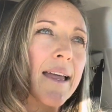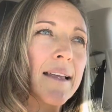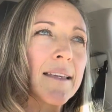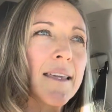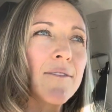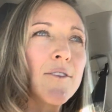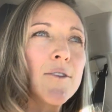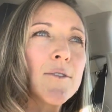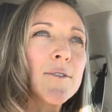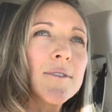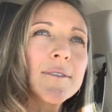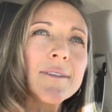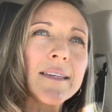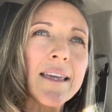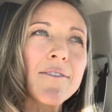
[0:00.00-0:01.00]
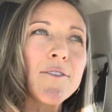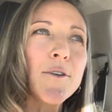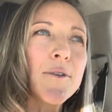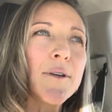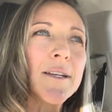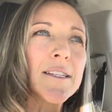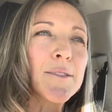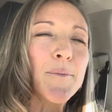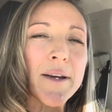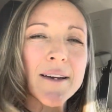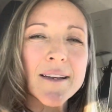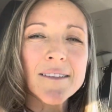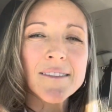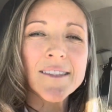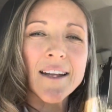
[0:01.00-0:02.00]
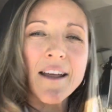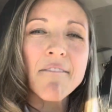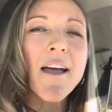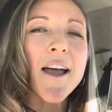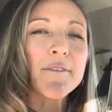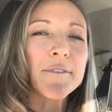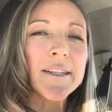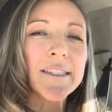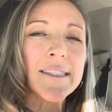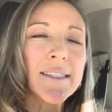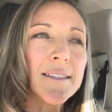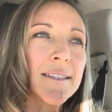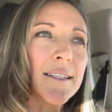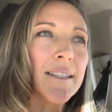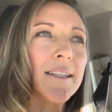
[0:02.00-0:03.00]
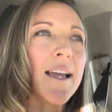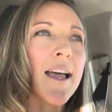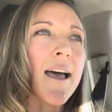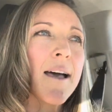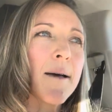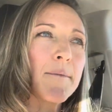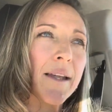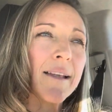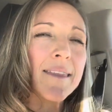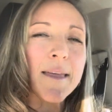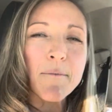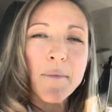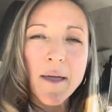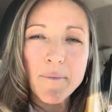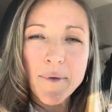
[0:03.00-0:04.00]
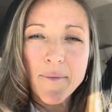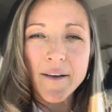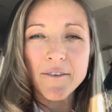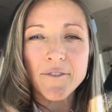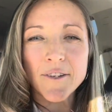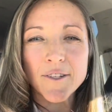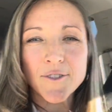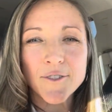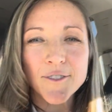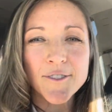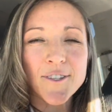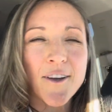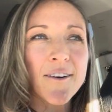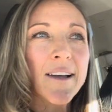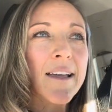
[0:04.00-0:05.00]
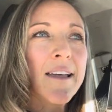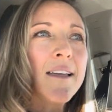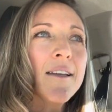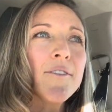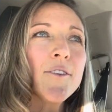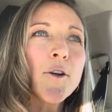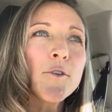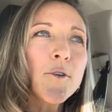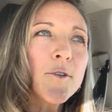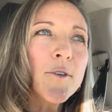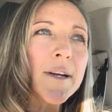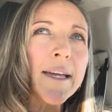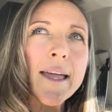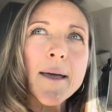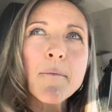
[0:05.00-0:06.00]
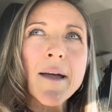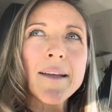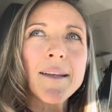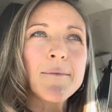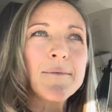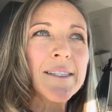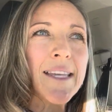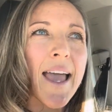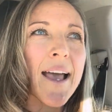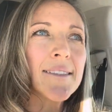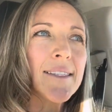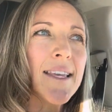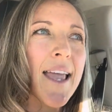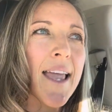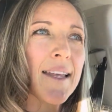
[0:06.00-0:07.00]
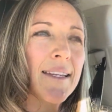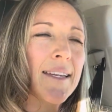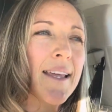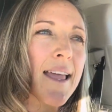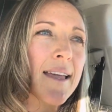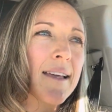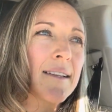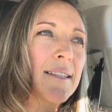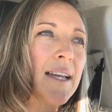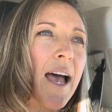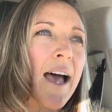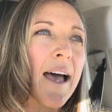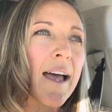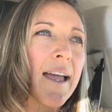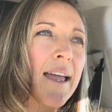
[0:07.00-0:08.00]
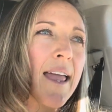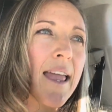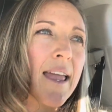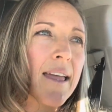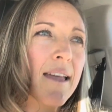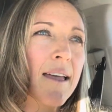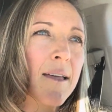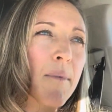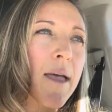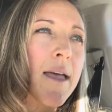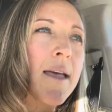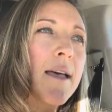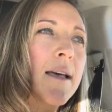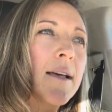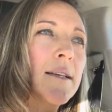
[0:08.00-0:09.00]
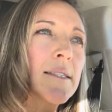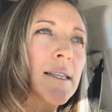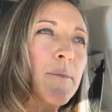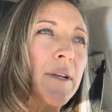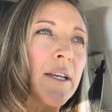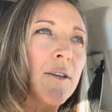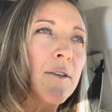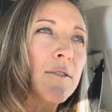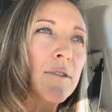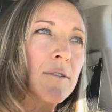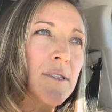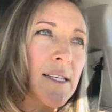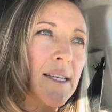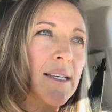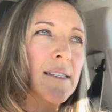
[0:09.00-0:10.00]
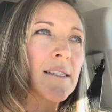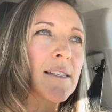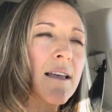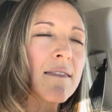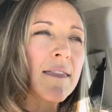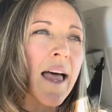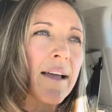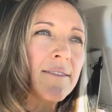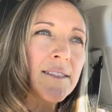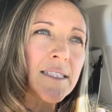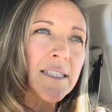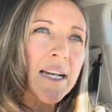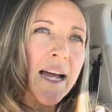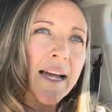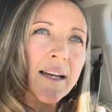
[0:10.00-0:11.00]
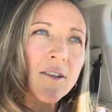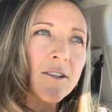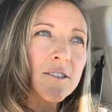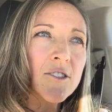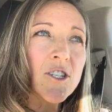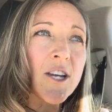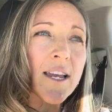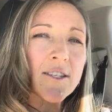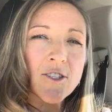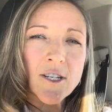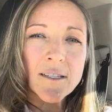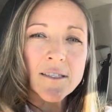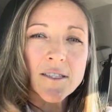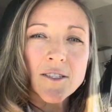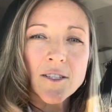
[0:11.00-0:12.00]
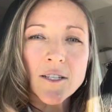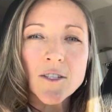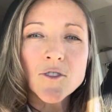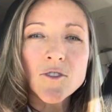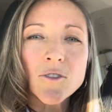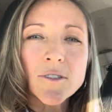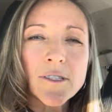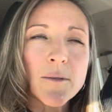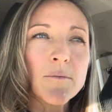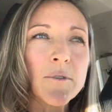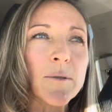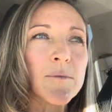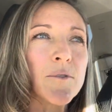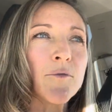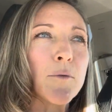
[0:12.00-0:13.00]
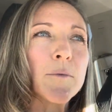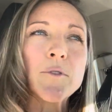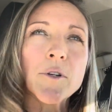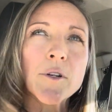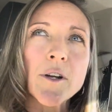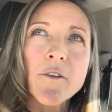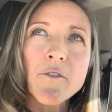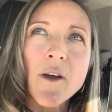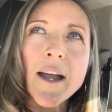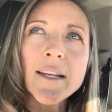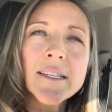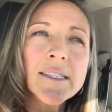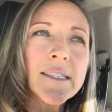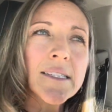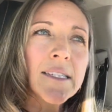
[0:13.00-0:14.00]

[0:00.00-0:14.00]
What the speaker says: give you an experience that I've had recently that I think might be beneficial. So if you don't know who I am, my name's Cassie Haney and I am somebody who uses lifestyle changes to control symptoms of rheumatoid arthritis.